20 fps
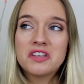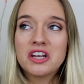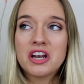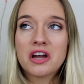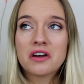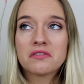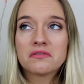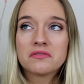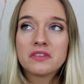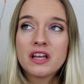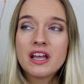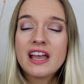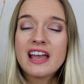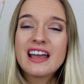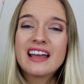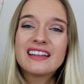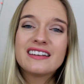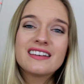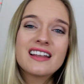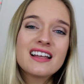you know,
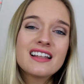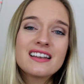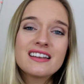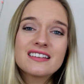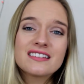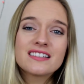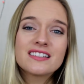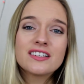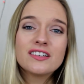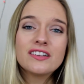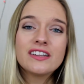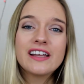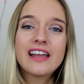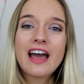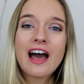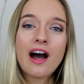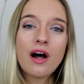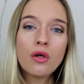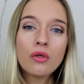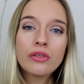not necessarily
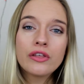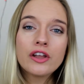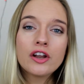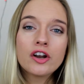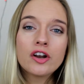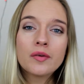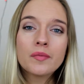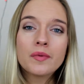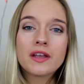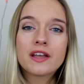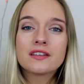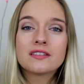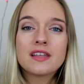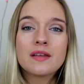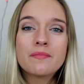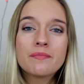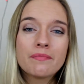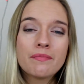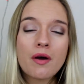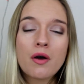healthier, because
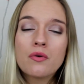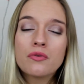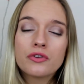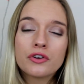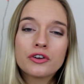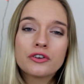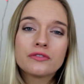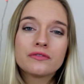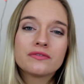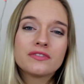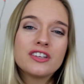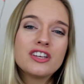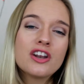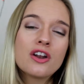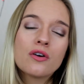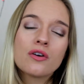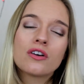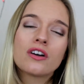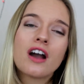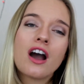they both are, you
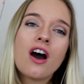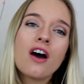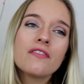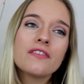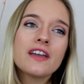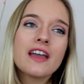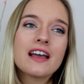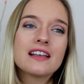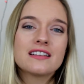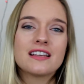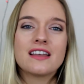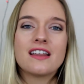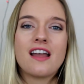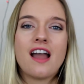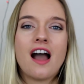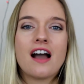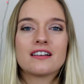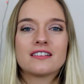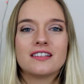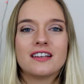know, coffee has
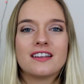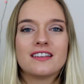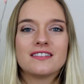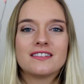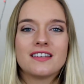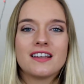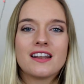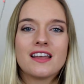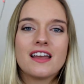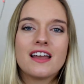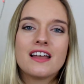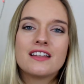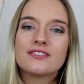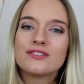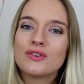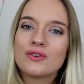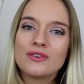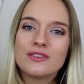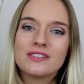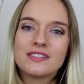antioxidants in it and
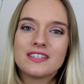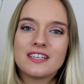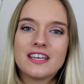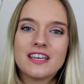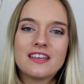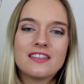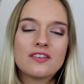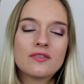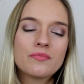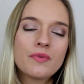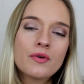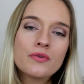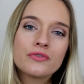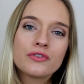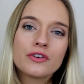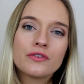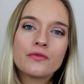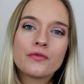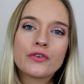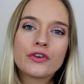so does tea. They're
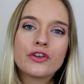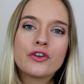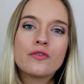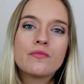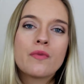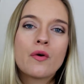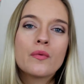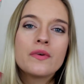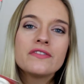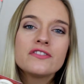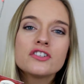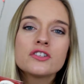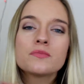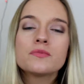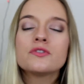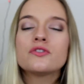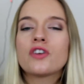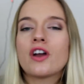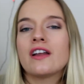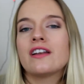both good for you, but we've just
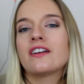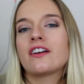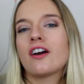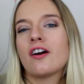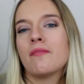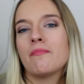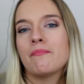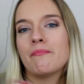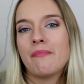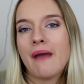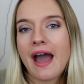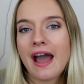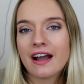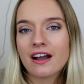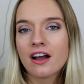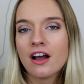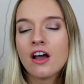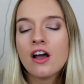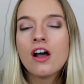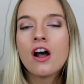been trying to cut
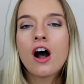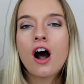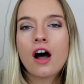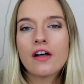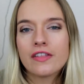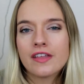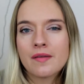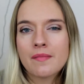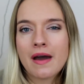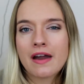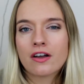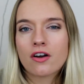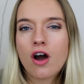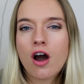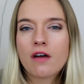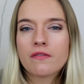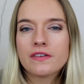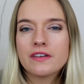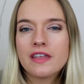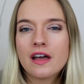back on the amount of
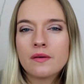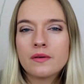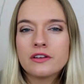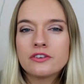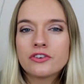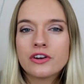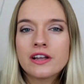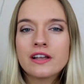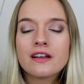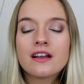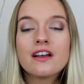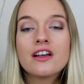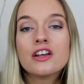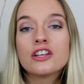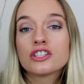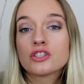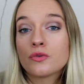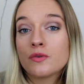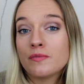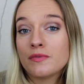coffee that we drink.
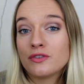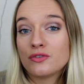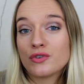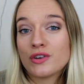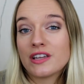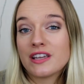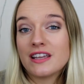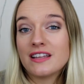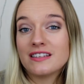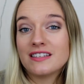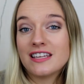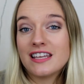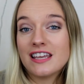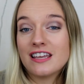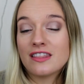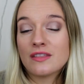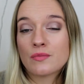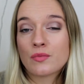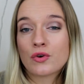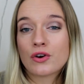So we've been drinking tea
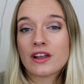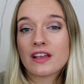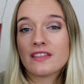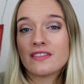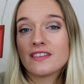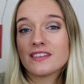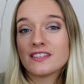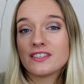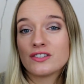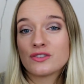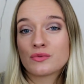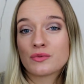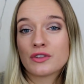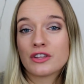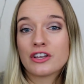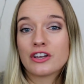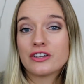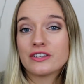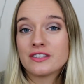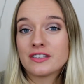in the morning. This is a
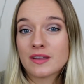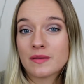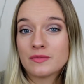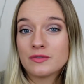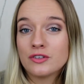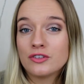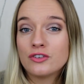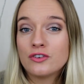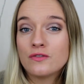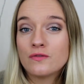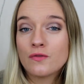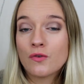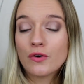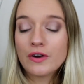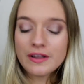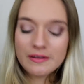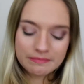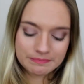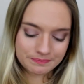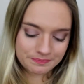really good substitute for
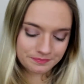it.